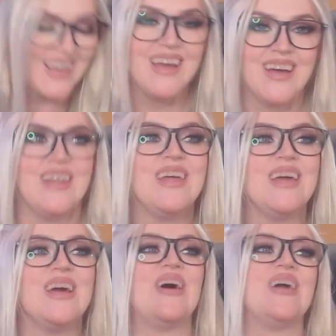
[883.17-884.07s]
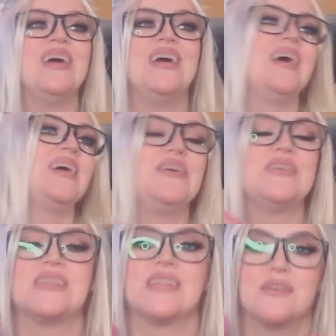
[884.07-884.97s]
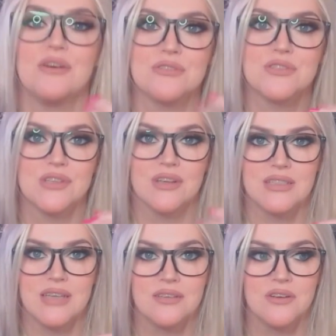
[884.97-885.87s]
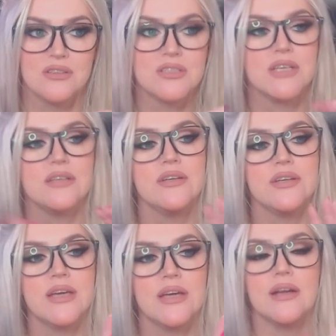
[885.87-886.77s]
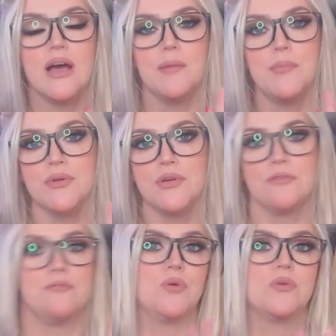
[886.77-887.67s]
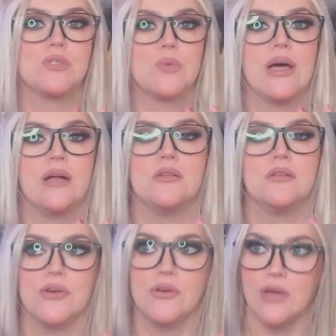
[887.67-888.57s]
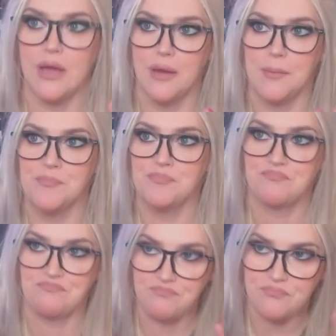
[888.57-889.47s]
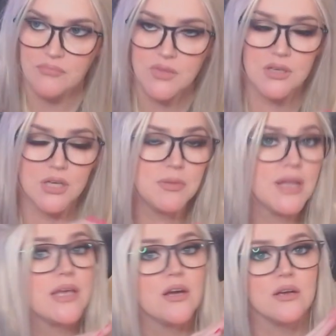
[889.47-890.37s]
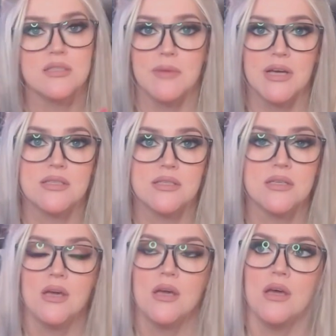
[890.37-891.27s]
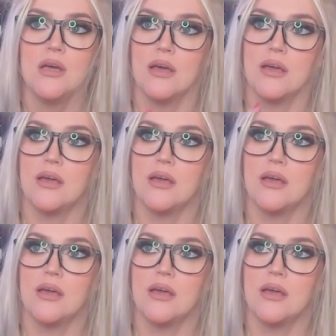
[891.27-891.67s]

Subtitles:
Anyhow, it uses like ultrasonic technology. You can get an app on your phone as well to completely customize it, like